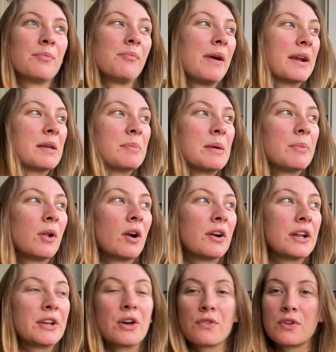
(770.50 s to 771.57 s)
many people
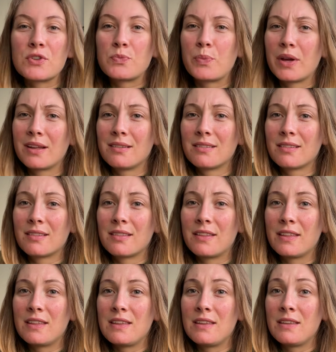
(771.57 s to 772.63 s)
already know this, but
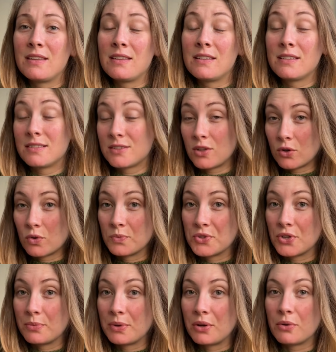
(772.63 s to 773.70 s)
the Stockholm
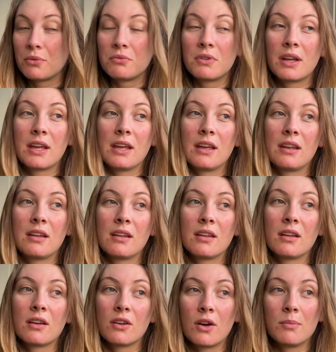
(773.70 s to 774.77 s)
Stadmission
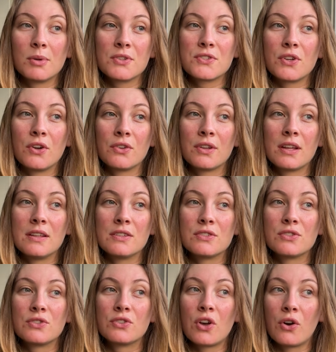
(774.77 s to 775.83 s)
in Gamla Stan
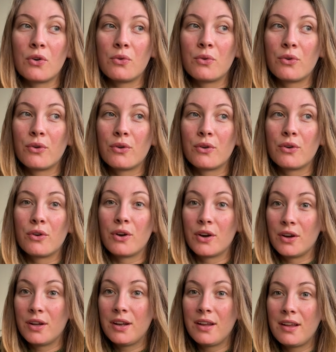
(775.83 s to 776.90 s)
is so
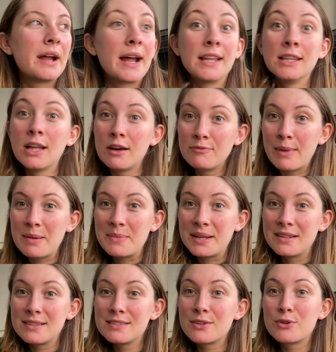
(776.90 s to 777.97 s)
good. I love my
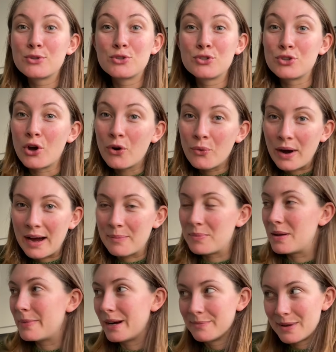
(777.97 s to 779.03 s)
mittens, so happy
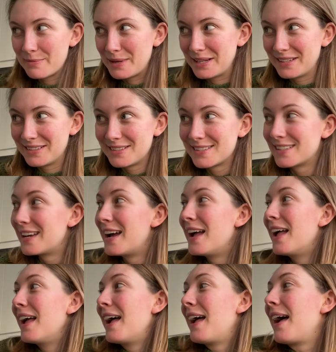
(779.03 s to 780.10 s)
about my mittens.
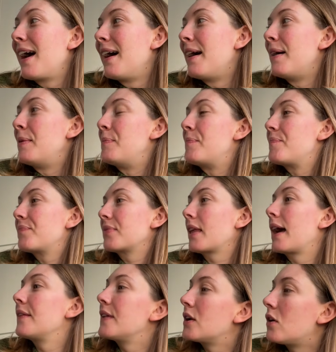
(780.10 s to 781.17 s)
And
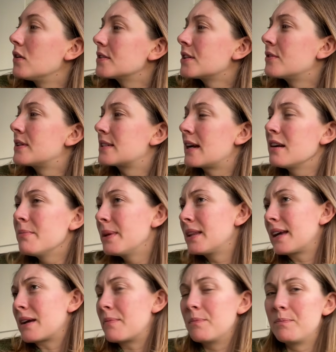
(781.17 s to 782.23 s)
then also it's kind of been
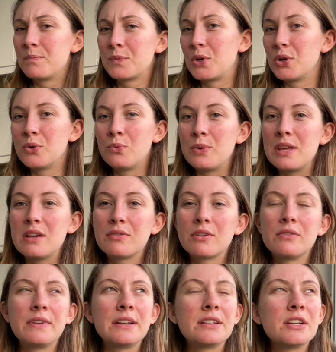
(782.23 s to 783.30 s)
like a good week for
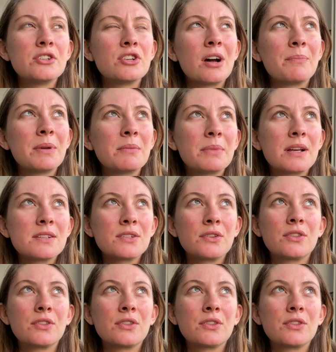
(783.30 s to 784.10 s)
vintage shopping, because on